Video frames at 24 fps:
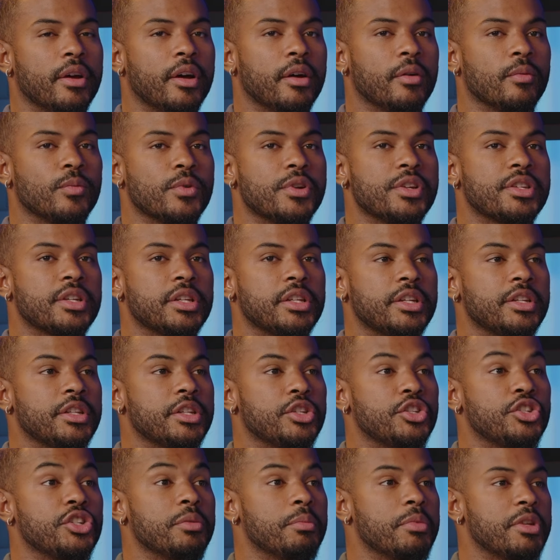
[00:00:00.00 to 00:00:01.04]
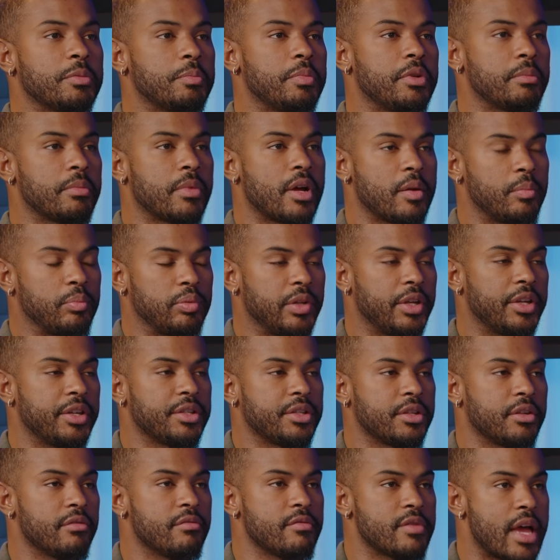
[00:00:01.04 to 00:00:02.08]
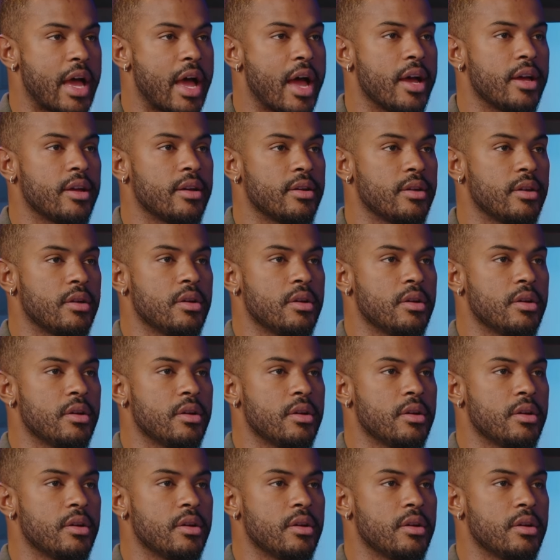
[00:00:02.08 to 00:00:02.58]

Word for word: uh, recently, the gym has been my place of that.